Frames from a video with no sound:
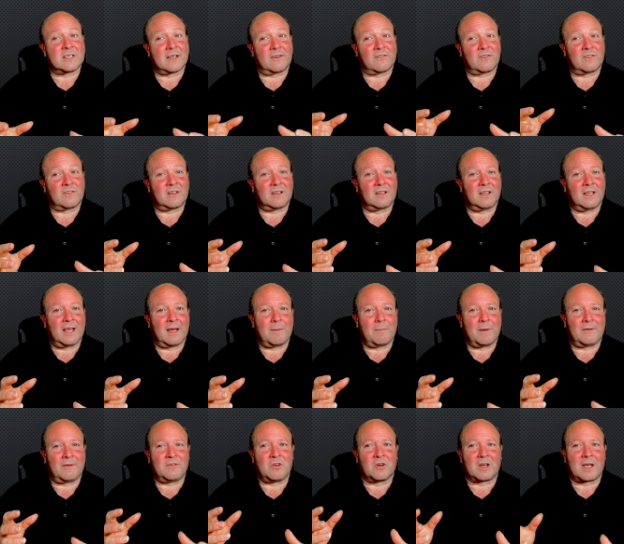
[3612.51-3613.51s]
I've
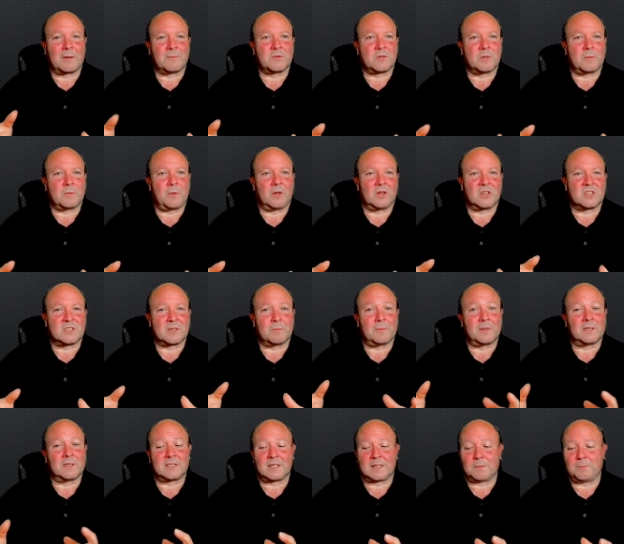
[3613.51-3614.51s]
not come to abolish them,
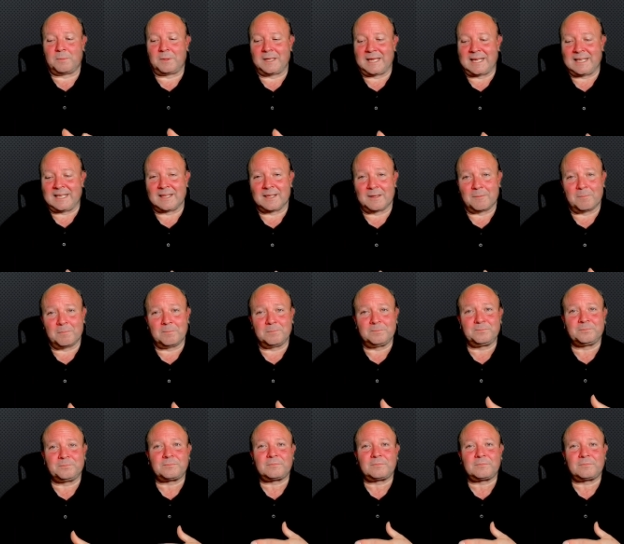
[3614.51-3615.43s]
but to complete them.